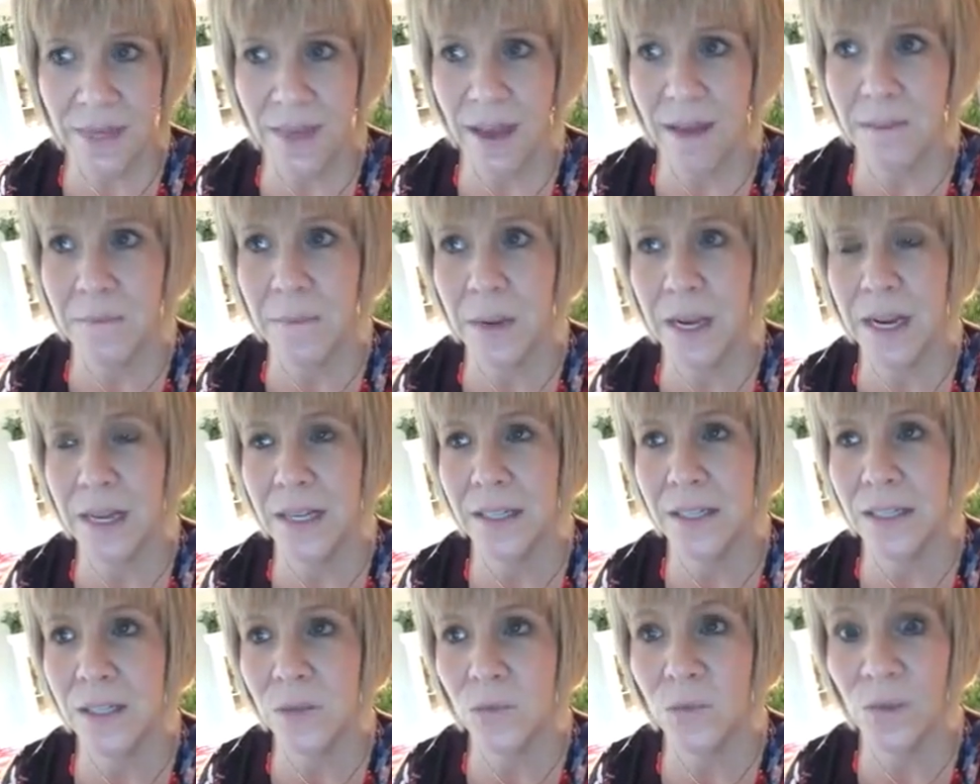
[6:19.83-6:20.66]
That
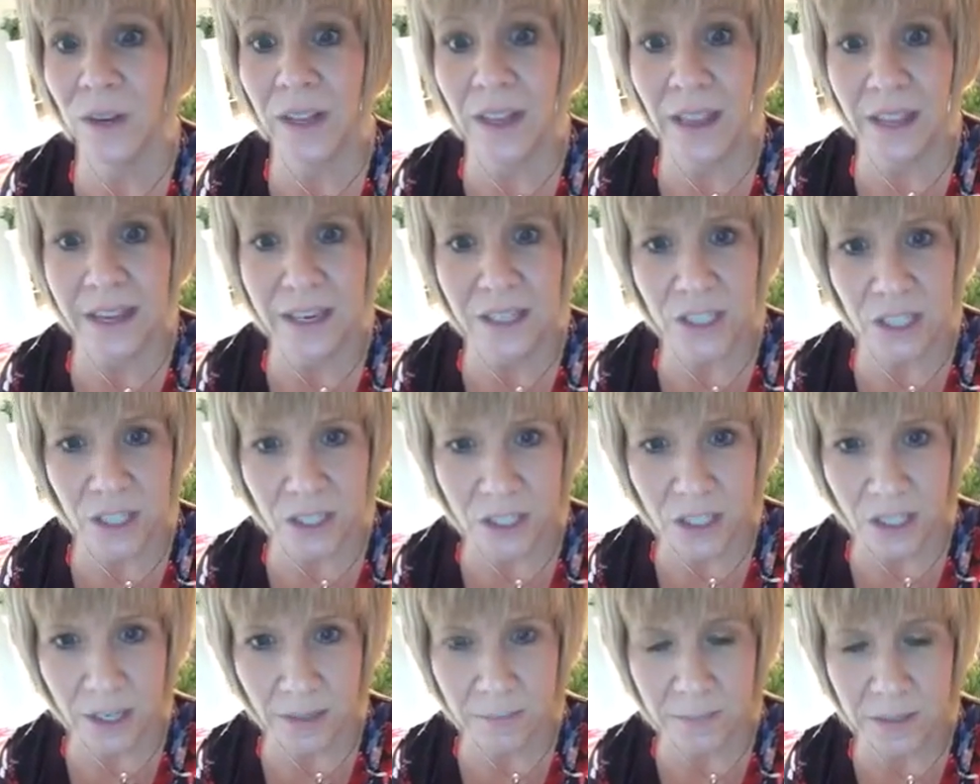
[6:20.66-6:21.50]
means
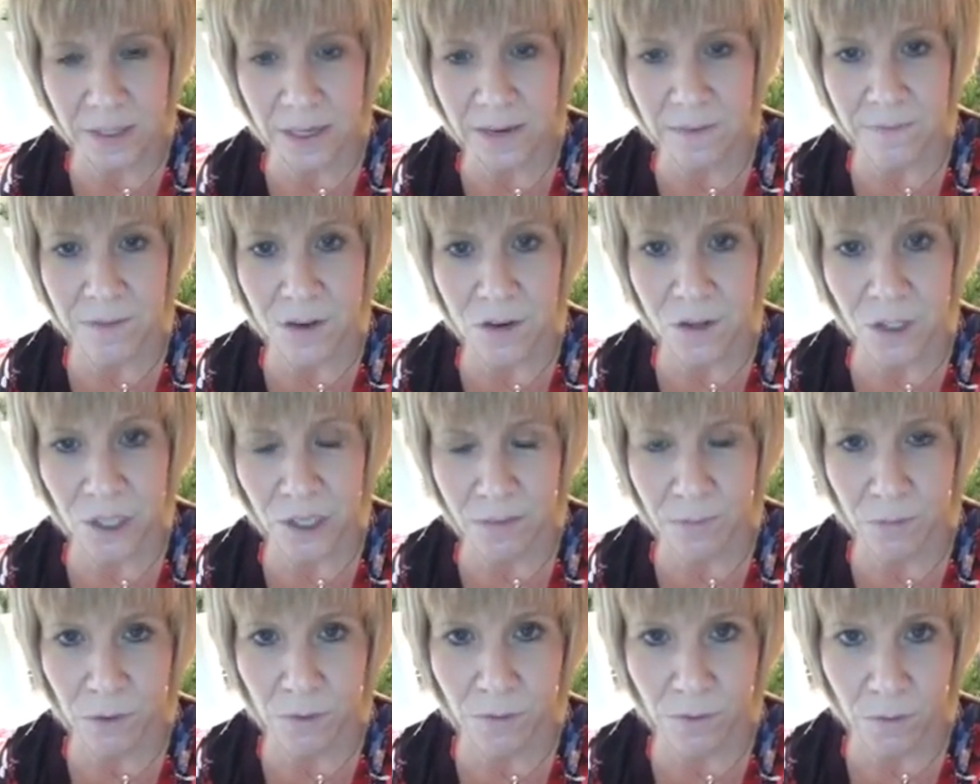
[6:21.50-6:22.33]
relationships, if you
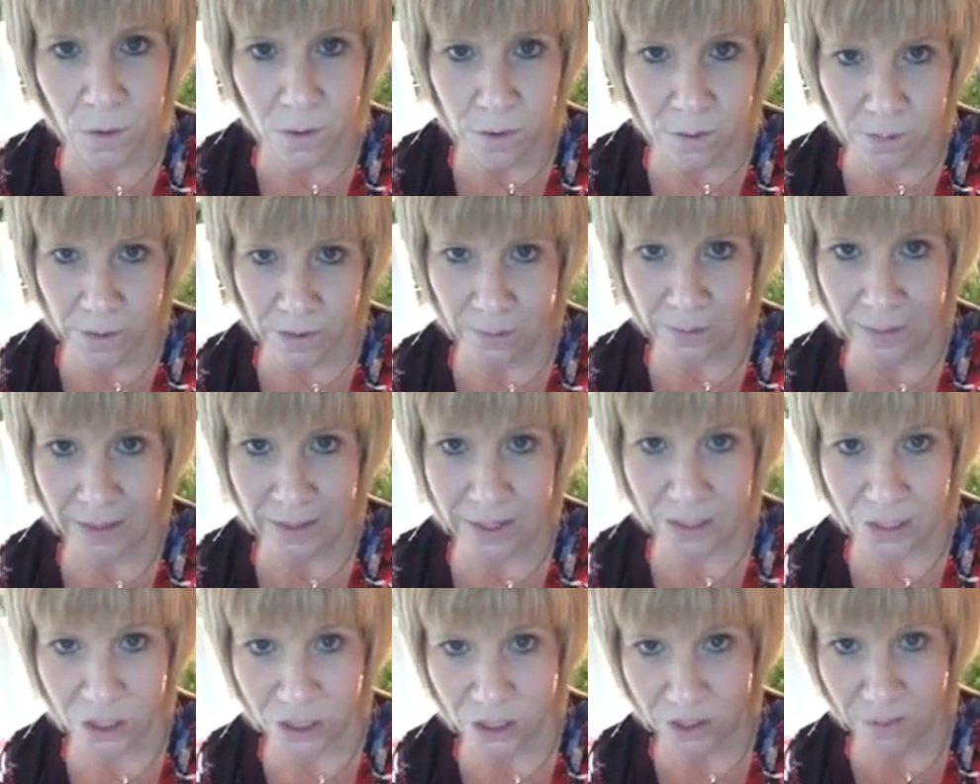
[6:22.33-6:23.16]
should move forward with a
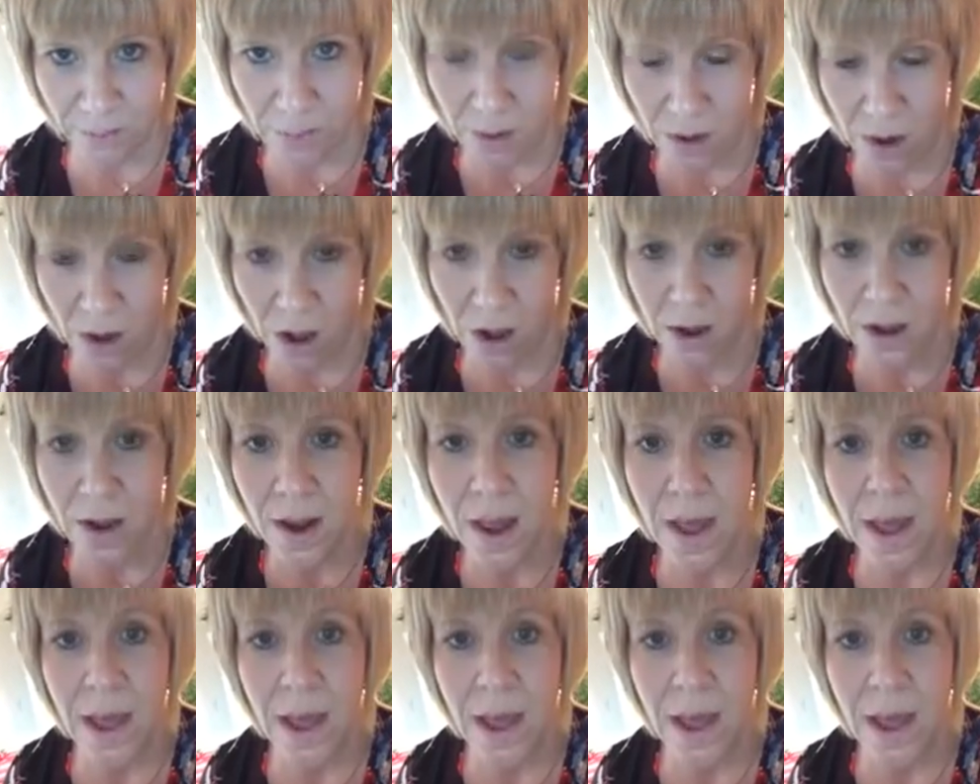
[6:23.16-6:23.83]
relationship or not.